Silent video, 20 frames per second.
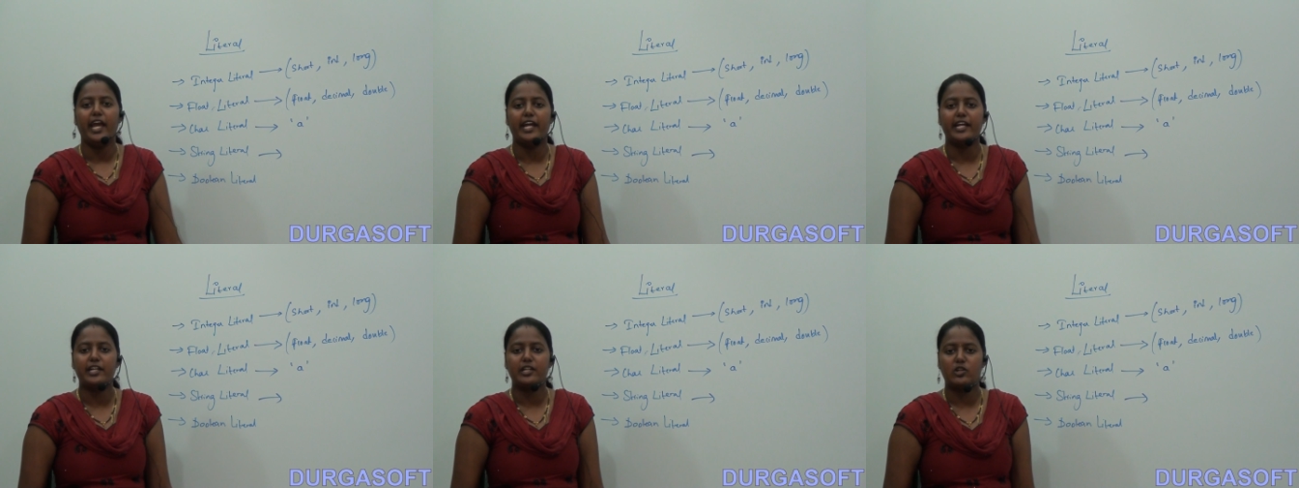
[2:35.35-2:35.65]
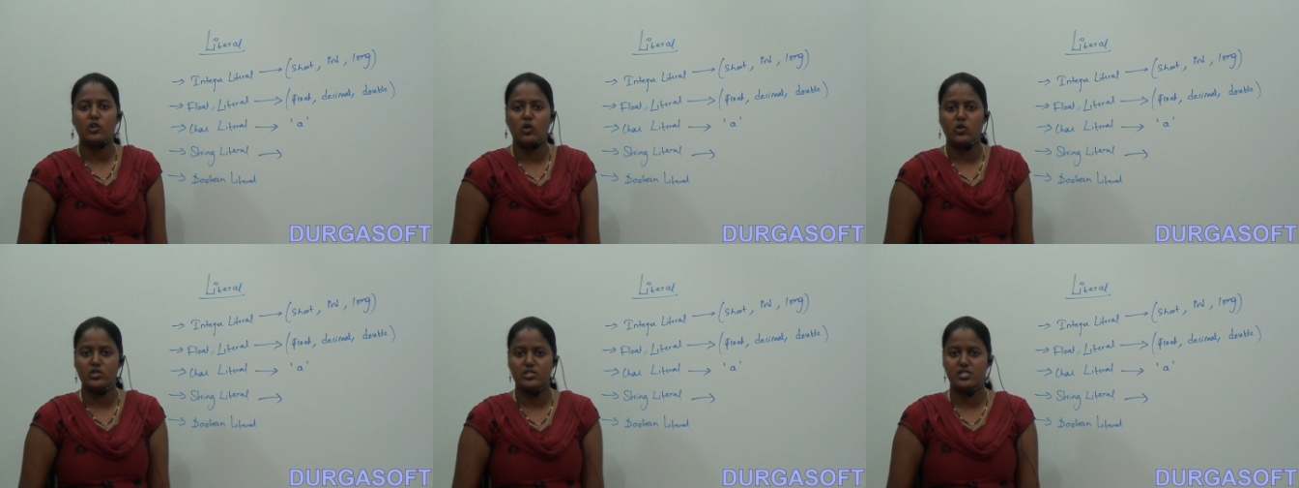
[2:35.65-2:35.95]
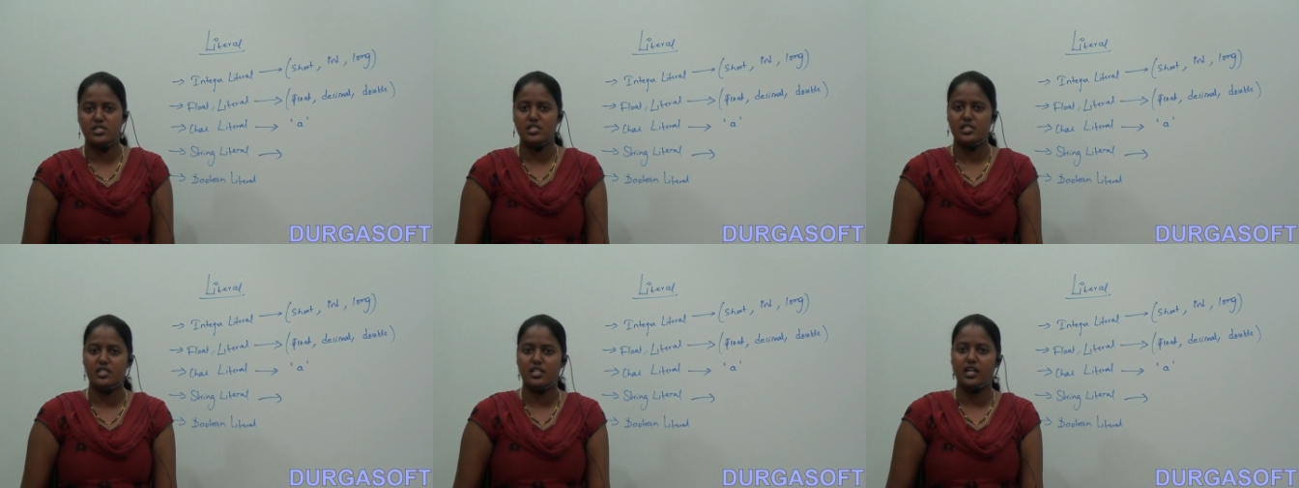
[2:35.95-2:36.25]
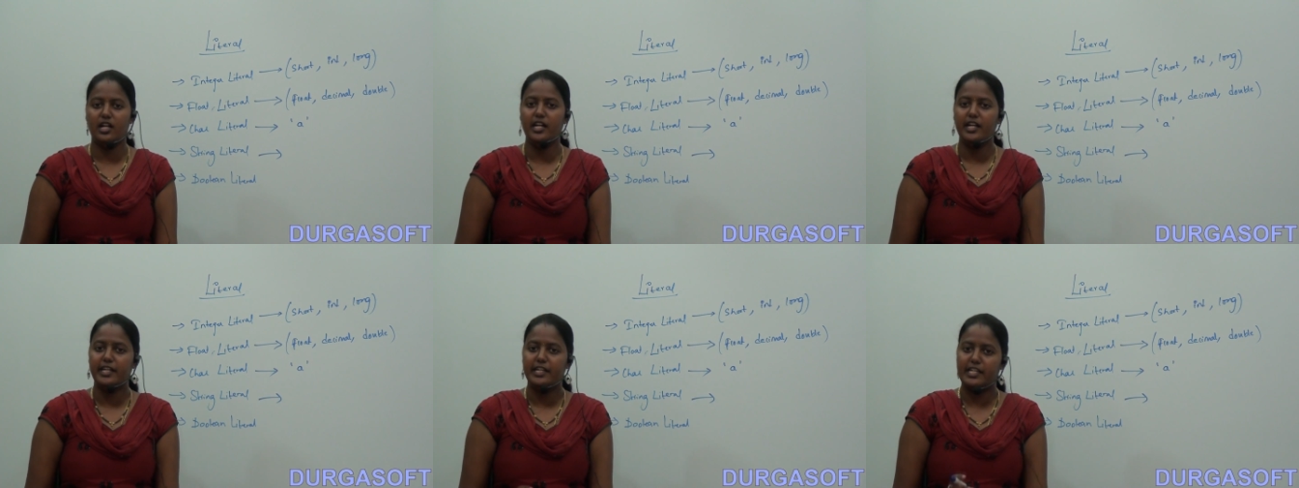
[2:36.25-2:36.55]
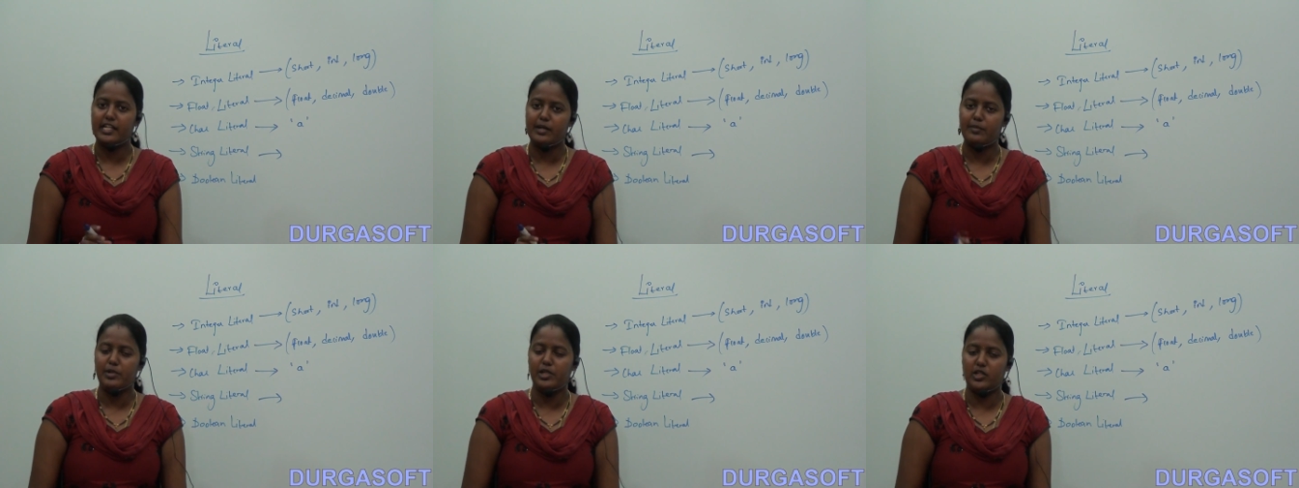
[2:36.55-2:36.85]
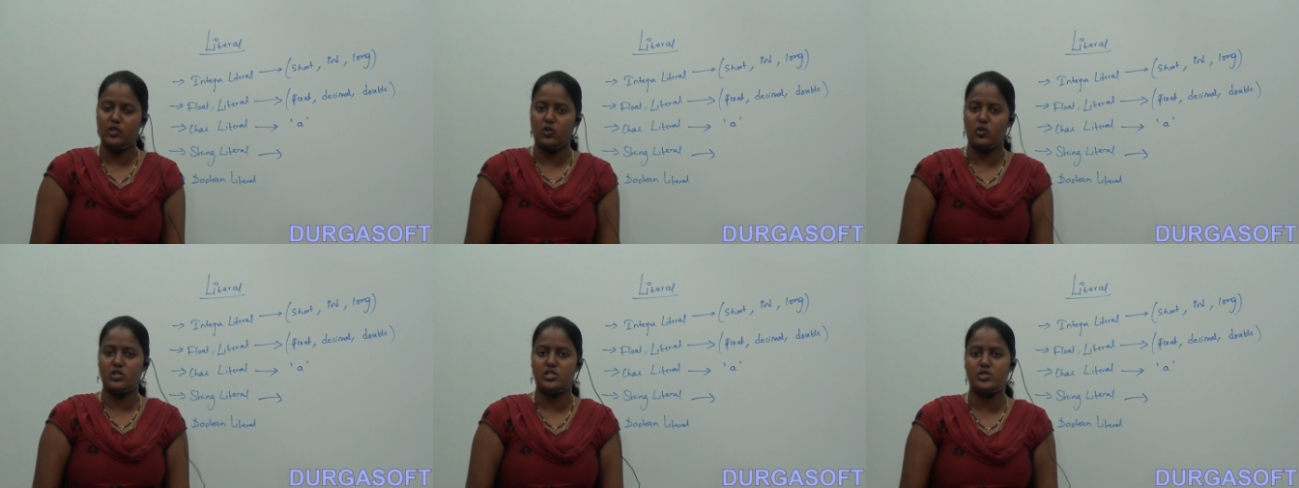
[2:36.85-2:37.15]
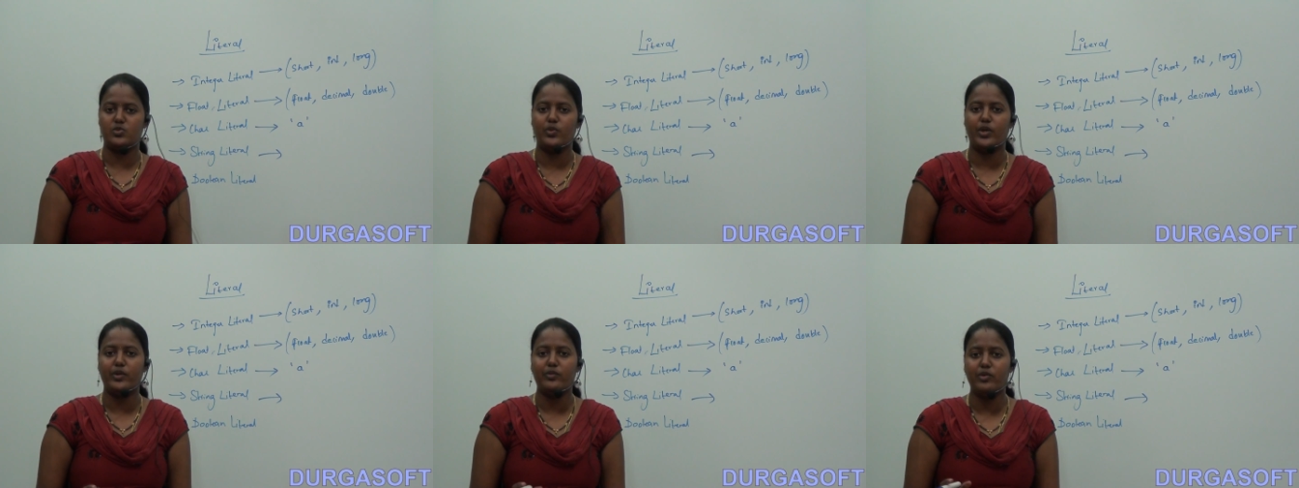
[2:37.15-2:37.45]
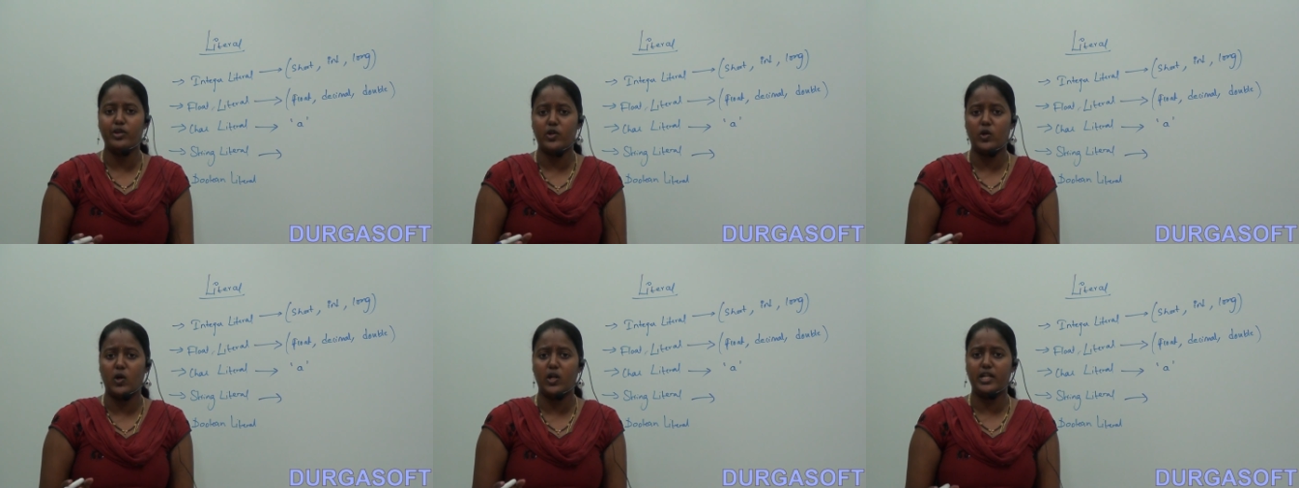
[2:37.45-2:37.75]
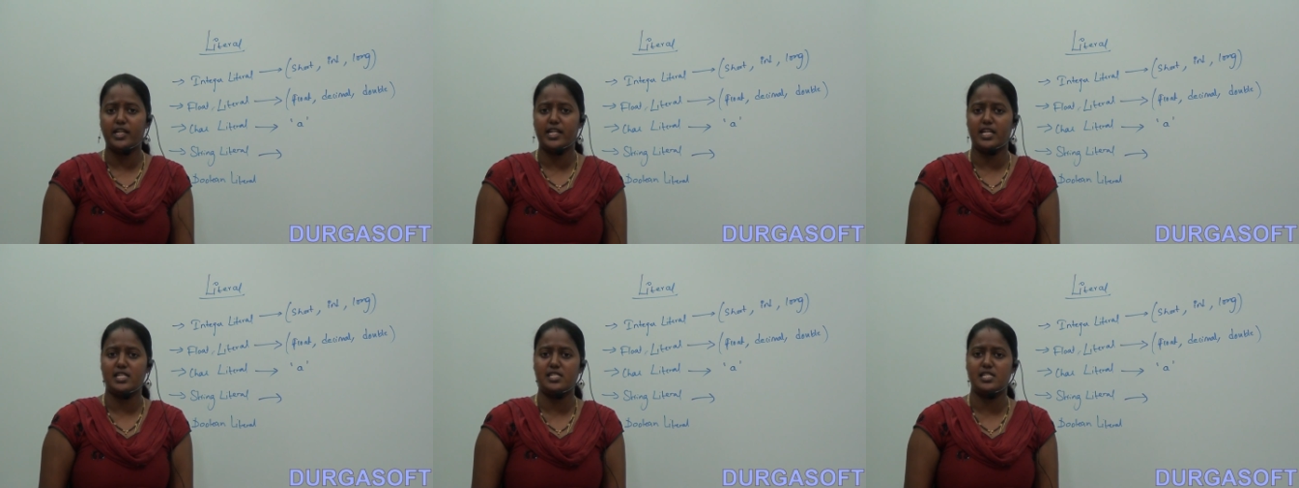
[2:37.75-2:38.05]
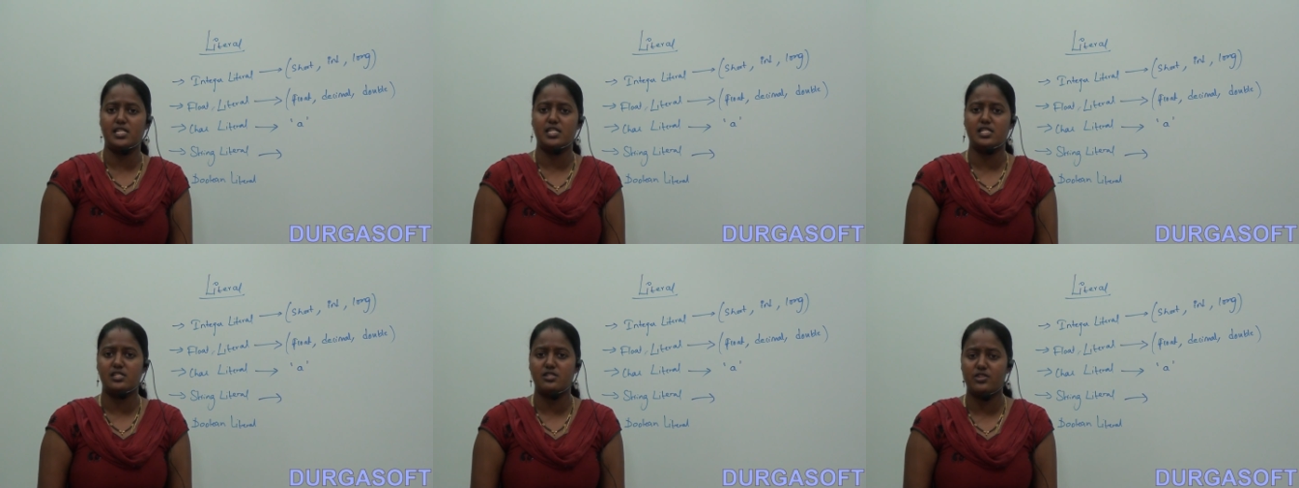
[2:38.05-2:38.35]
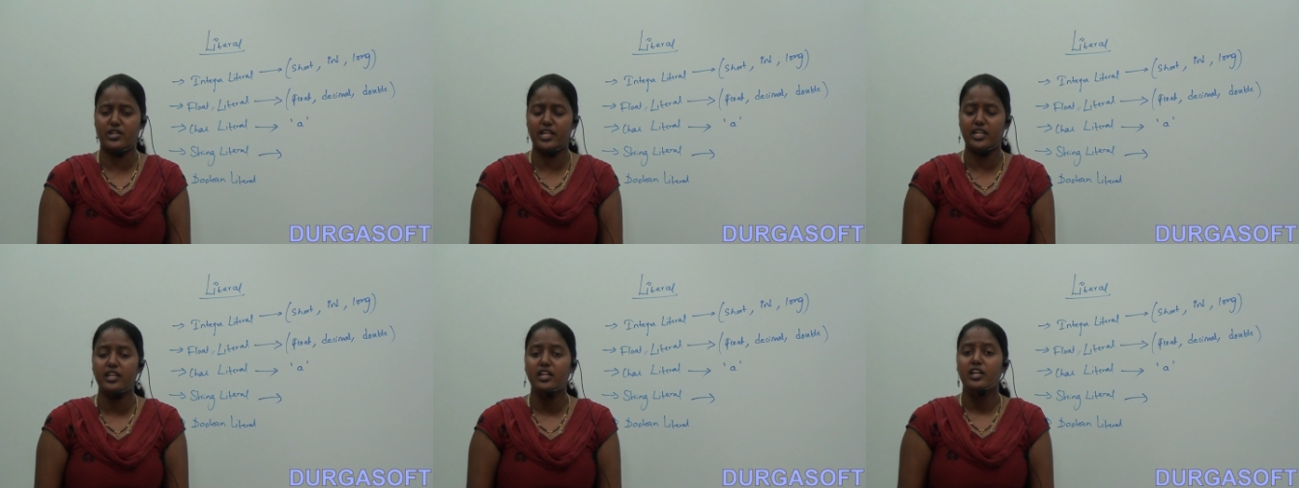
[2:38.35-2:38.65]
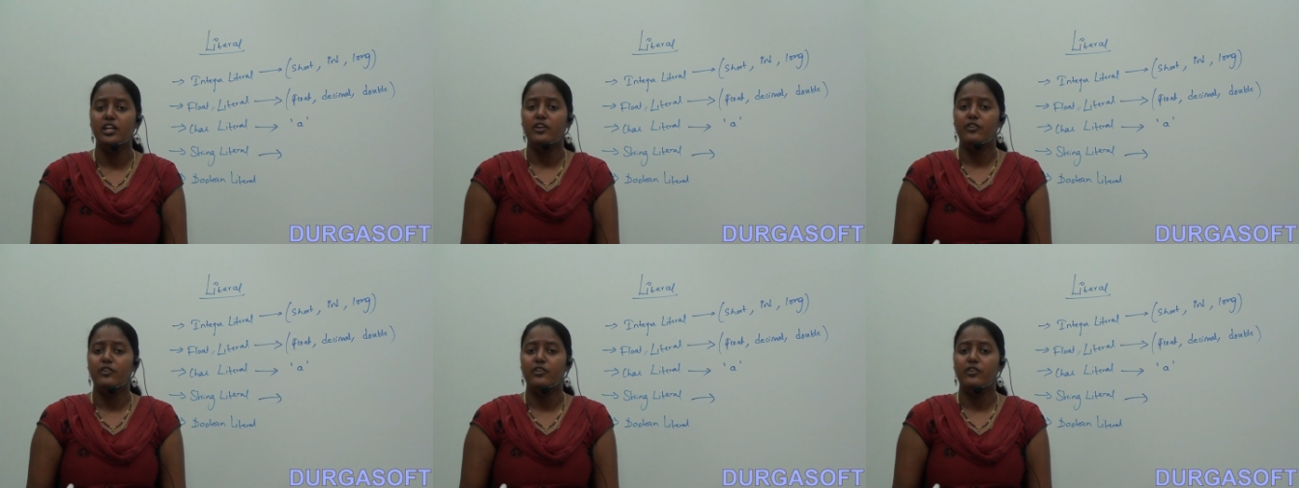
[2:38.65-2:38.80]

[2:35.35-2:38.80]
enclosed in the double quotes when we call it as a string